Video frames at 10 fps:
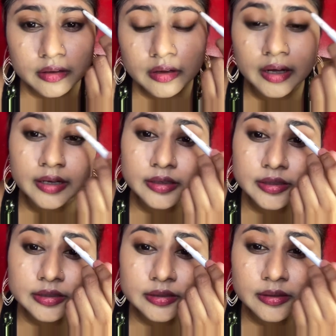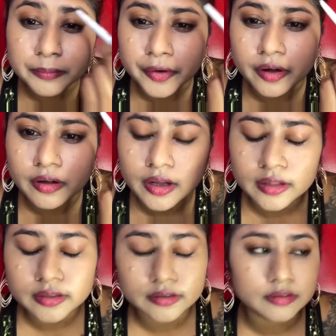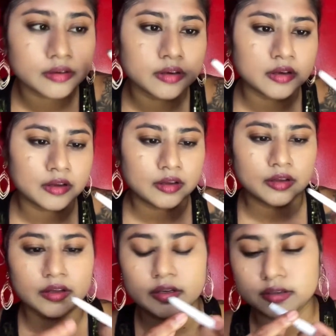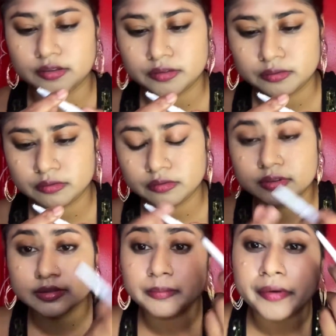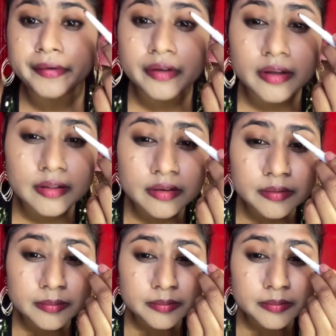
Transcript: And this is a brown color. I know it's a brown color